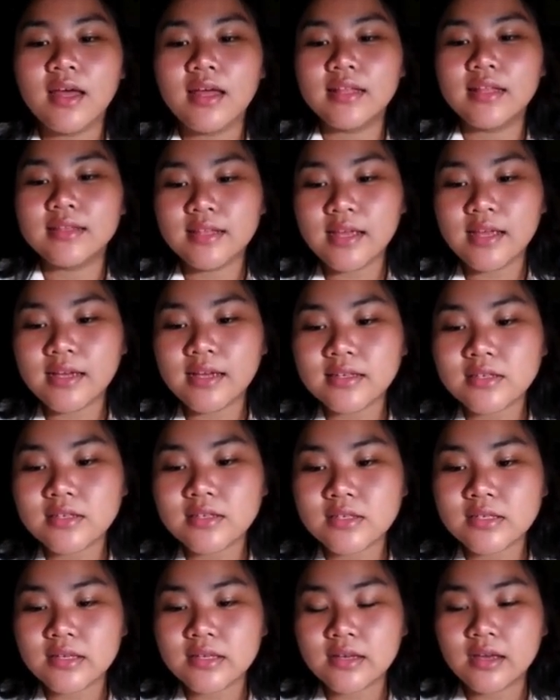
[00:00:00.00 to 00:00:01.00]

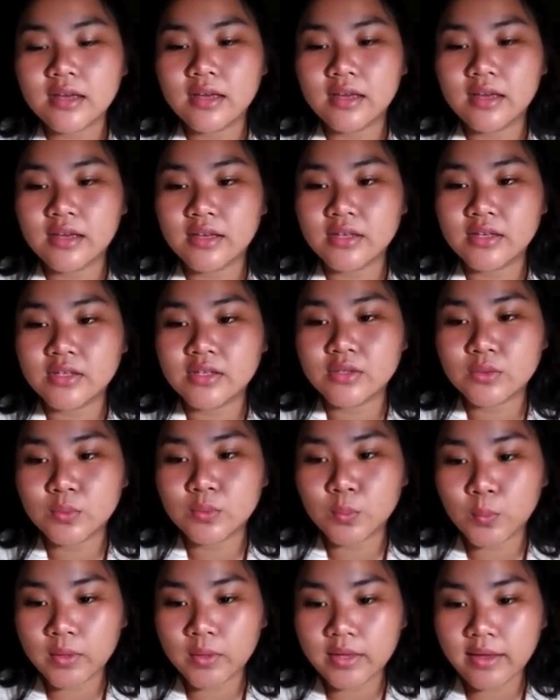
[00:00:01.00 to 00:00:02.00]
Next is
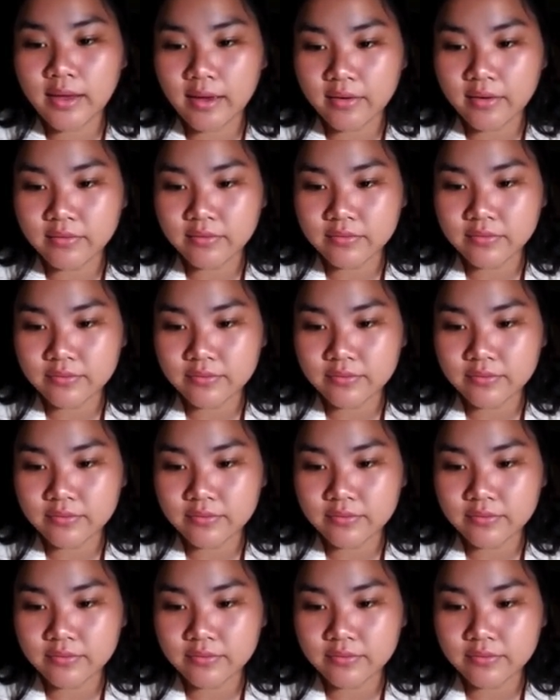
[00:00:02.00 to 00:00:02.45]
we have